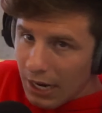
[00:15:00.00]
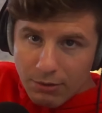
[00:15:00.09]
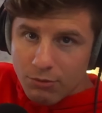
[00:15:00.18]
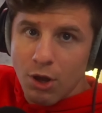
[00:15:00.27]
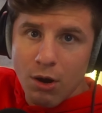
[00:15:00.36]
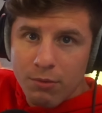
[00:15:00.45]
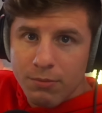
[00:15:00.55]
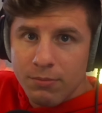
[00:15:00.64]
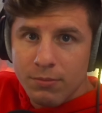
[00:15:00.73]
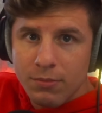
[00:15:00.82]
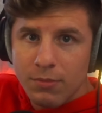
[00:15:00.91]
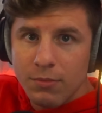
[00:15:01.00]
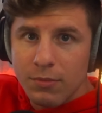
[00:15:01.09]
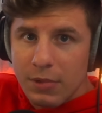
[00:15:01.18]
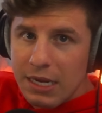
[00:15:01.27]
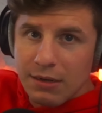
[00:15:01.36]
I don't know.
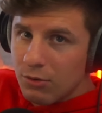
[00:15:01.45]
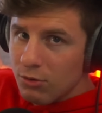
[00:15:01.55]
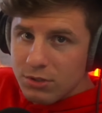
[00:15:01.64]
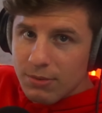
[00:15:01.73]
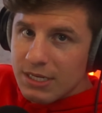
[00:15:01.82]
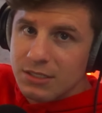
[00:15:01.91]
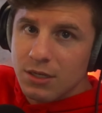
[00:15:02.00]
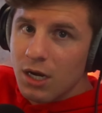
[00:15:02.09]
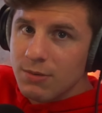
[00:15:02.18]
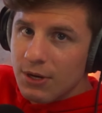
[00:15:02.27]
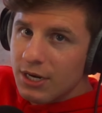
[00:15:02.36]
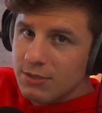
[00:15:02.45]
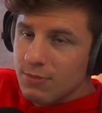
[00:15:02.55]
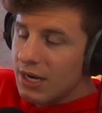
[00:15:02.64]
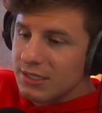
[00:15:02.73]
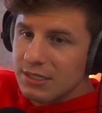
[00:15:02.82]
Yeah, Noisestorm hasn't talked about
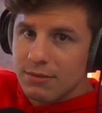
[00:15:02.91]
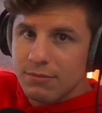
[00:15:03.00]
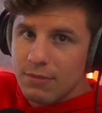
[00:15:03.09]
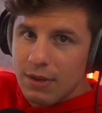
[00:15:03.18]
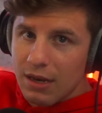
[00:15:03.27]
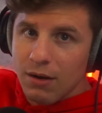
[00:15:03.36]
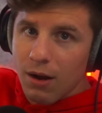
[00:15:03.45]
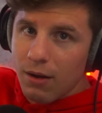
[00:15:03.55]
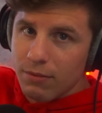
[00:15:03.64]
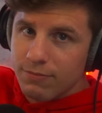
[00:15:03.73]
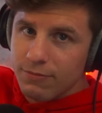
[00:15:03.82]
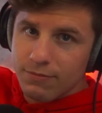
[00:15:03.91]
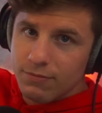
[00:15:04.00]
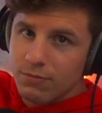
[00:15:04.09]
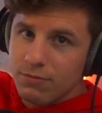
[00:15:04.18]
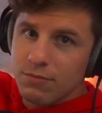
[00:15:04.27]
cosmetics in a
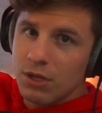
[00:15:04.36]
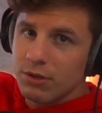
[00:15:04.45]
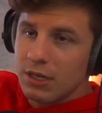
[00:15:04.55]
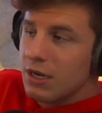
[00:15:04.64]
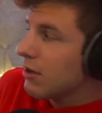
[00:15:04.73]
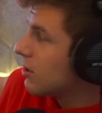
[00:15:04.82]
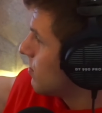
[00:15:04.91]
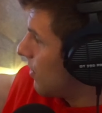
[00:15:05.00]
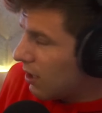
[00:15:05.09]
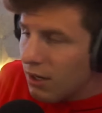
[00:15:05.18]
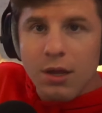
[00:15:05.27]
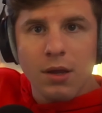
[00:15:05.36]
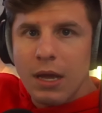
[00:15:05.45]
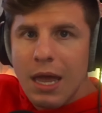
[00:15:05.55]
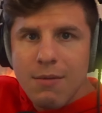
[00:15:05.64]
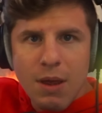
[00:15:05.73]
million years, but
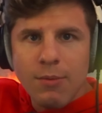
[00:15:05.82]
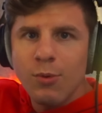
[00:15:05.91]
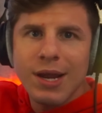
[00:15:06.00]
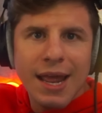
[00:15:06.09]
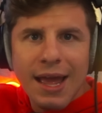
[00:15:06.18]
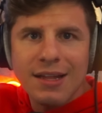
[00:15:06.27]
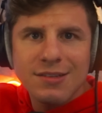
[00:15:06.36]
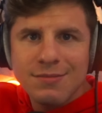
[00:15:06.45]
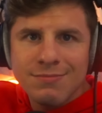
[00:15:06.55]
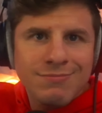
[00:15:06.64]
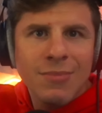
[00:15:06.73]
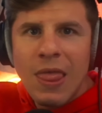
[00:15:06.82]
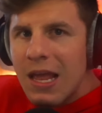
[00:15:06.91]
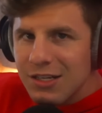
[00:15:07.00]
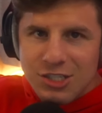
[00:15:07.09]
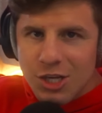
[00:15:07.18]
hey, maybe we get hats,
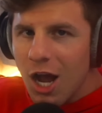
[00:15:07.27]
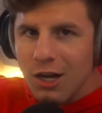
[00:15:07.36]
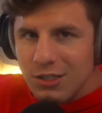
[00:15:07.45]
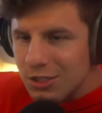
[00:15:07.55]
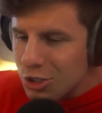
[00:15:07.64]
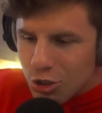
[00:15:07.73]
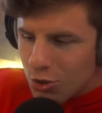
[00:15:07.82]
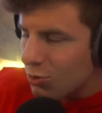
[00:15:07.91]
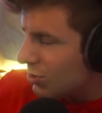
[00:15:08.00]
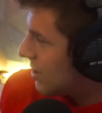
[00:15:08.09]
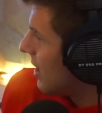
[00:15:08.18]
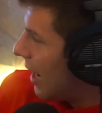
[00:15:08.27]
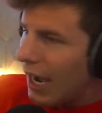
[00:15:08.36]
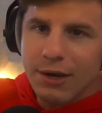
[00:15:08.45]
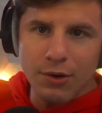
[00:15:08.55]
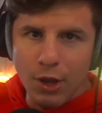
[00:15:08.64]
socks, and shoes.
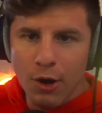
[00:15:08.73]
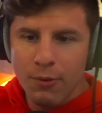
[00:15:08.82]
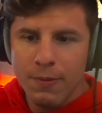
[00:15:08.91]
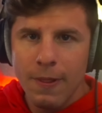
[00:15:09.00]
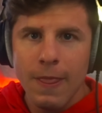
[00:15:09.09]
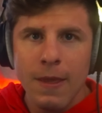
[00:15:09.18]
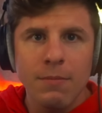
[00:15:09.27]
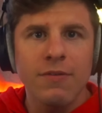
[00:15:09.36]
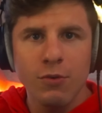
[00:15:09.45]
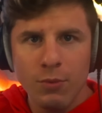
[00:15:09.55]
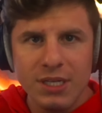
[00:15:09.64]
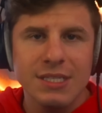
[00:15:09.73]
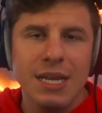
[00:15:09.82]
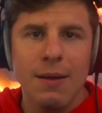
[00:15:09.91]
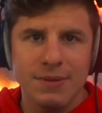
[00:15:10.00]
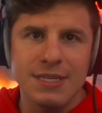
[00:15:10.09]
I don't know, but if you want to
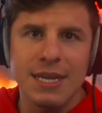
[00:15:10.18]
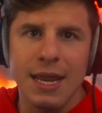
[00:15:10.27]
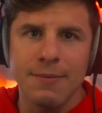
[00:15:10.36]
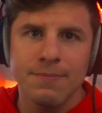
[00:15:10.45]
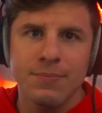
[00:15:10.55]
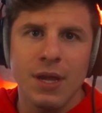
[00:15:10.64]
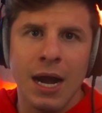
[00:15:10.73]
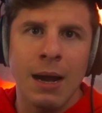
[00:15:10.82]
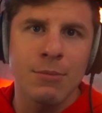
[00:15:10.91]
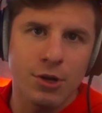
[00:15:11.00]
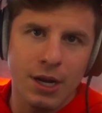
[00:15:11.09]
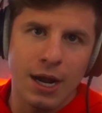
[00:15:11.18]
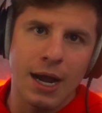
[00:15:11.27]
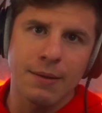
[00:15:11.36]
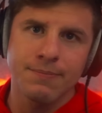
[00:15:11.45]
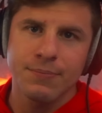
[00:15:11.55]
stay up to date, I'm your
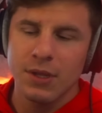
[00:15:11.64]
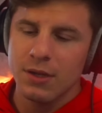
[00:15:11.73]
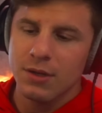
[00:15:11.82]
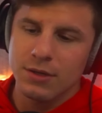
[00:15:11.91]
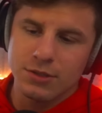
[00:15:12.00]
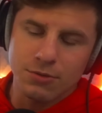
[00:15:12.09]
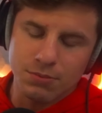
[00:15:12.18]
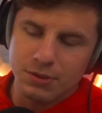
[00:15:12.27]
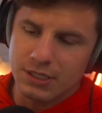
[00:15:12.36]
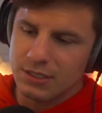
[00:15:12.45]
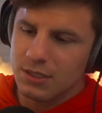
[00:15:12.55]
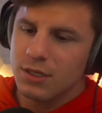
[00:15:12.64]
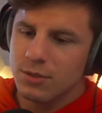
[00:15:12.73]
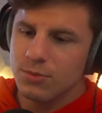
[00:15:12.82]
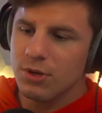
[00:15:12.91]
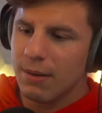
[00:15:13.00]
guy. So please
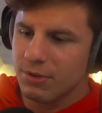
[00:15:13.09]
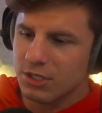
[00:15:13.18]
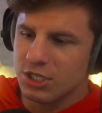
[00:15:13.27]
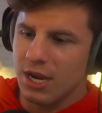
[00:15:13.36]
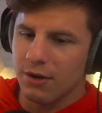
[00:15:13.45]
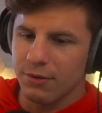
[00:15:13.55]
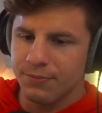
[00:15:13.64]
subscribe to the channel.